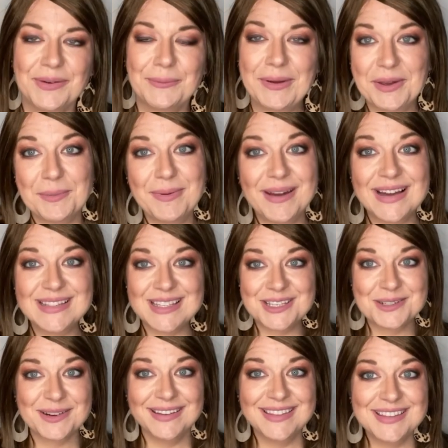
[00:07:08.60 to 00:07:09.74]
We I hope you guys
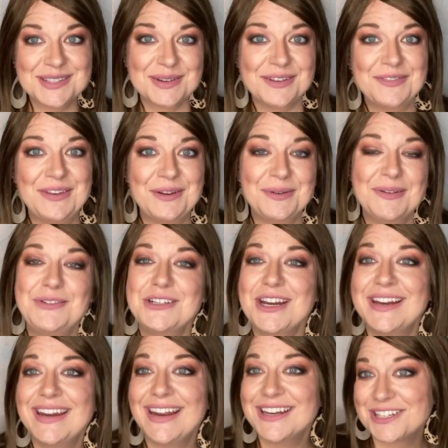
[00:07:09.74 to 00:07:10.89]
enjoyed this review of
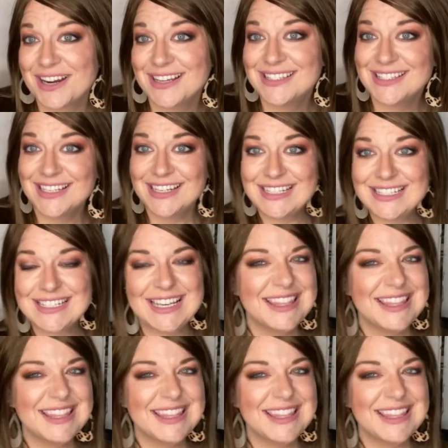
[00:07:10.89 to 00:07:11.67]
Trending Tresses.